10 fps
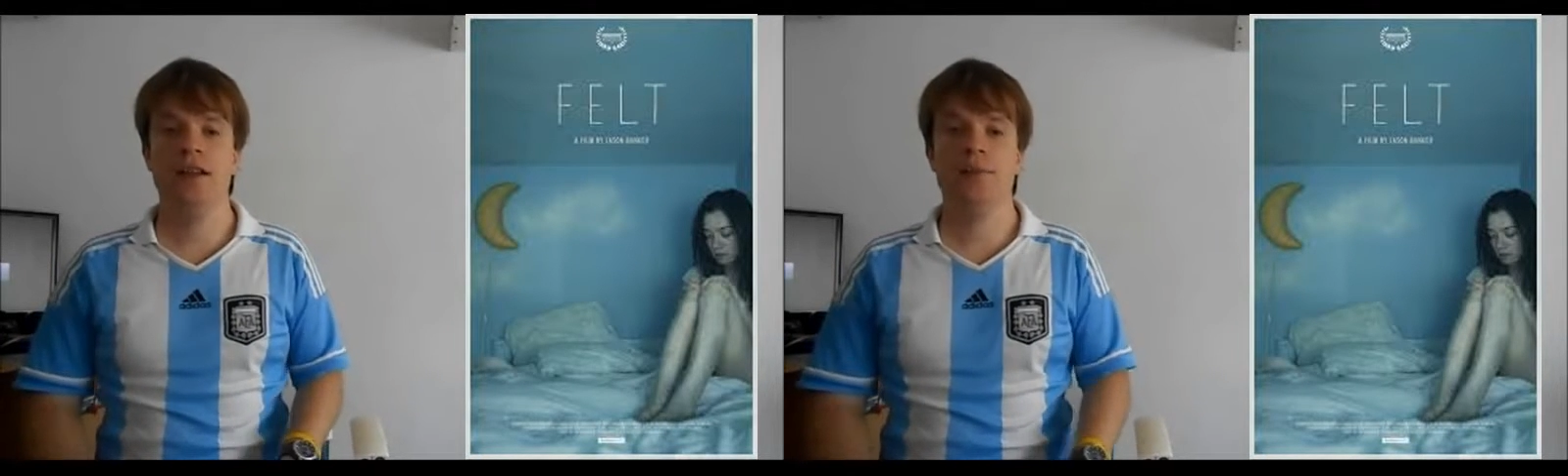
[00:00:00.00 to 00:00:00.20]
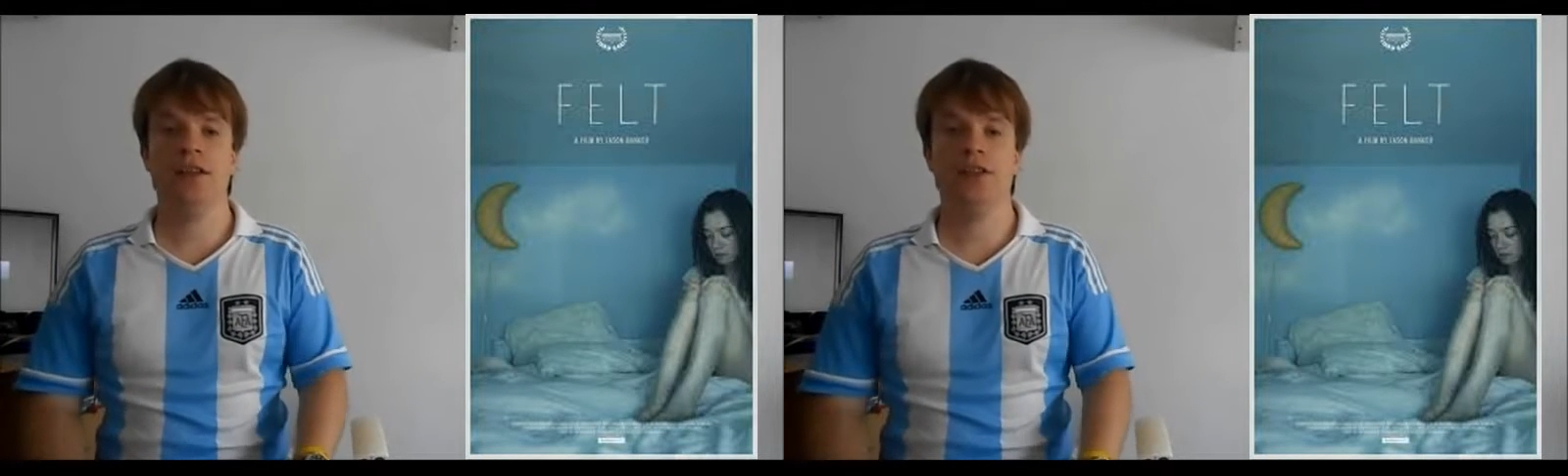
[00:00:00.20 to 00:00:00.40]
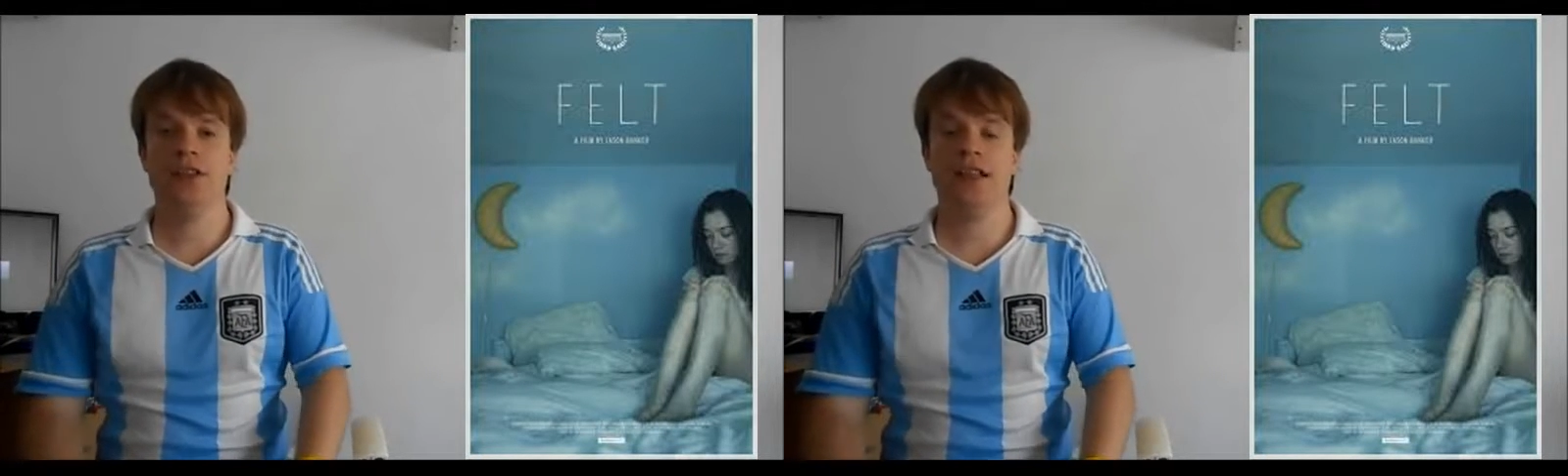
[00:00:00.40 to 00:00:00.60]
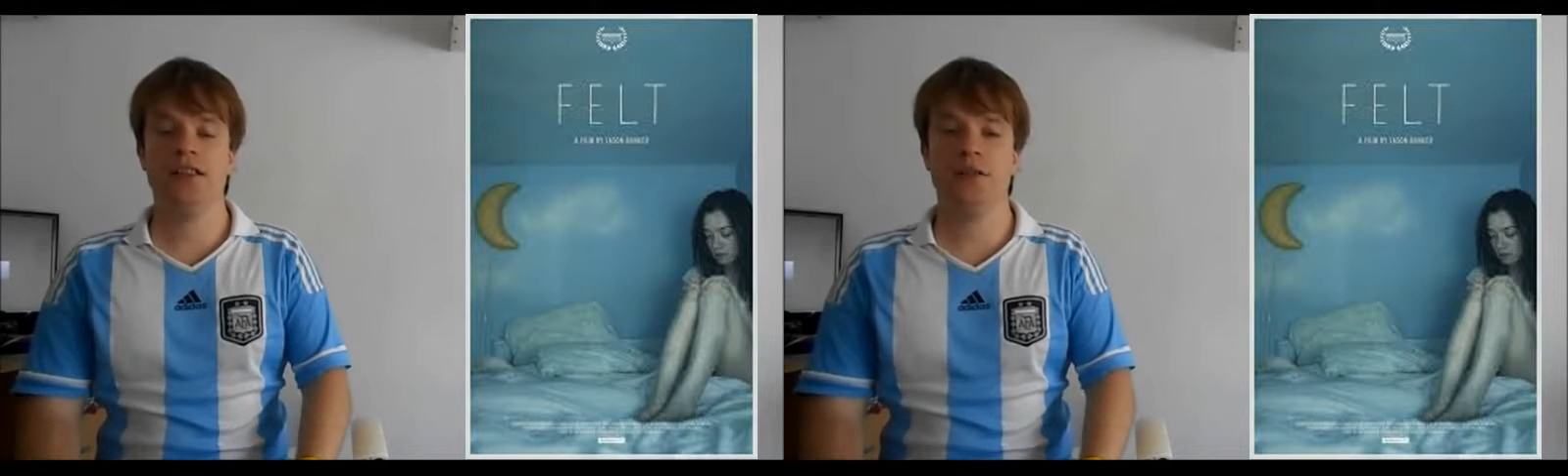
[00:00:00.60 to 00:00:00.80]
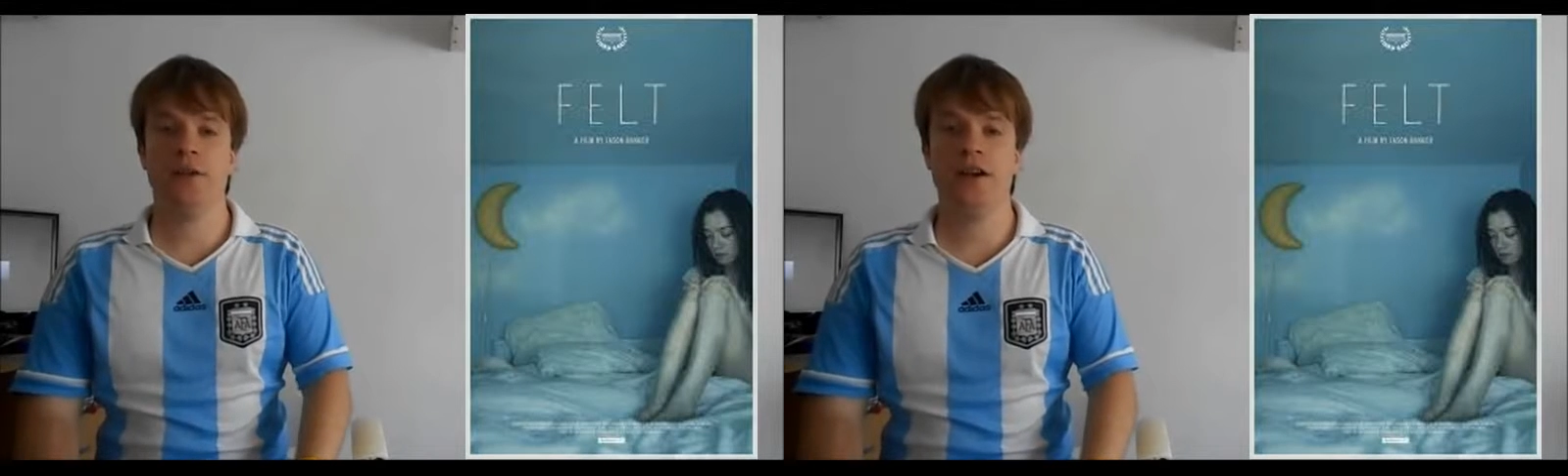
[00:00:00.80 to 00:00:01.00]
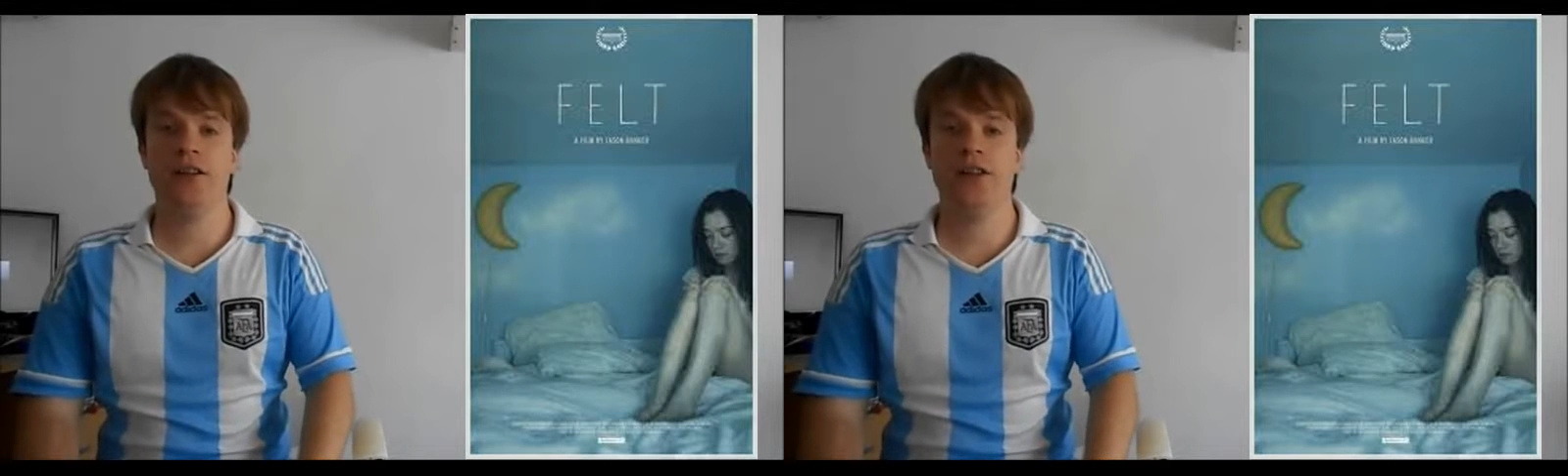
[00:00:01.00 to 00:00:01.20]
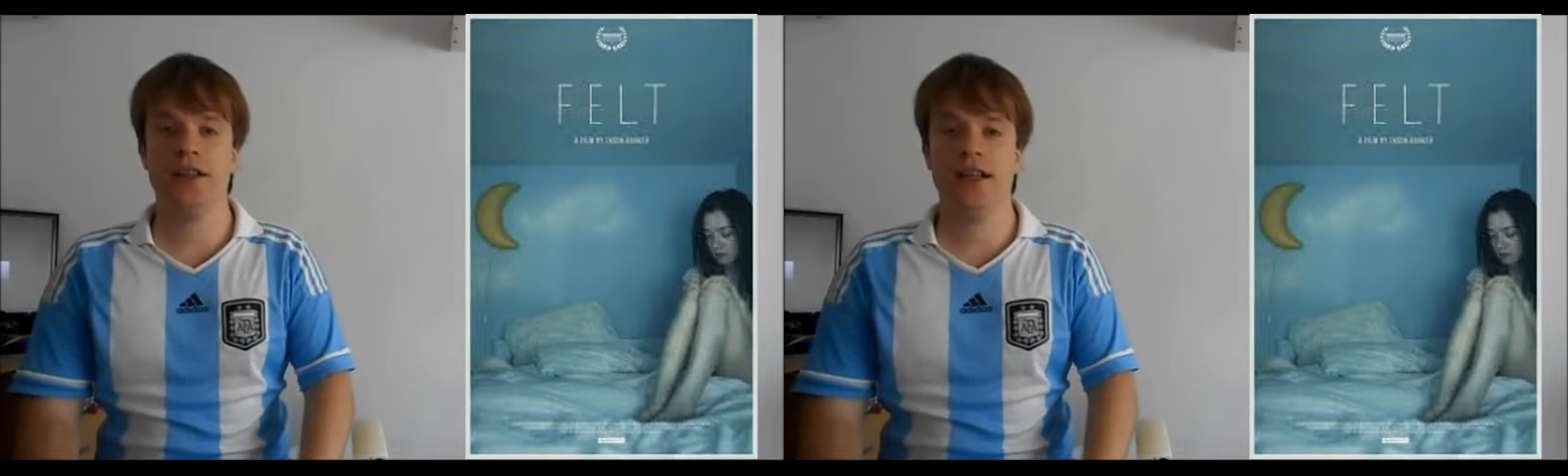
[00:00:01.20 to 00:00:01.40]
because that's as far as I'm